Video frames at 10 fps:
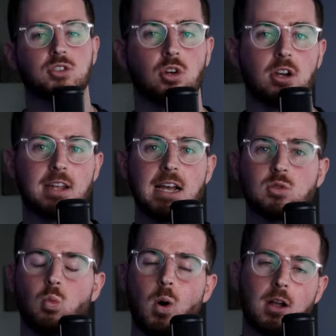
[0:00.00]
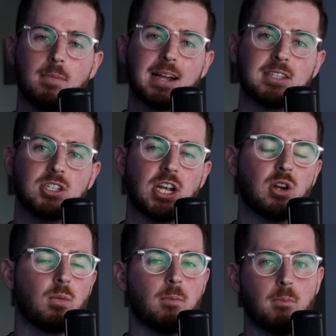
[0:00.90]
What's going on, guys? Welcome back to the
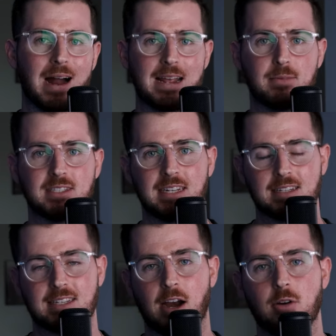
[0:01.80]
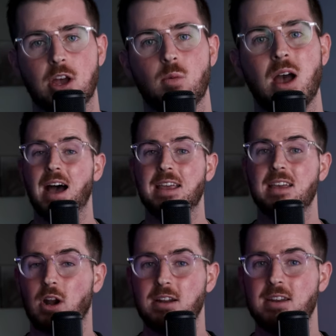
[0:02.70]
channel. My name is Nick Theriot. I
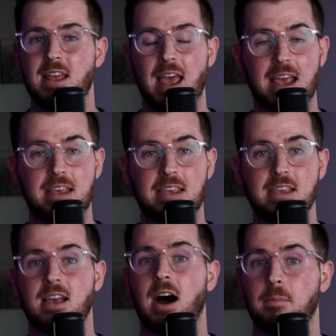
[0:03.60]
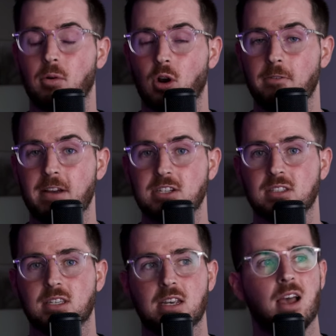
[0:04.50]
run a e-com growth
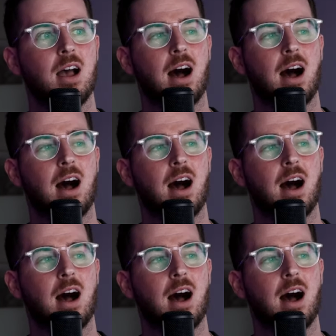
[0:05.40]
agency.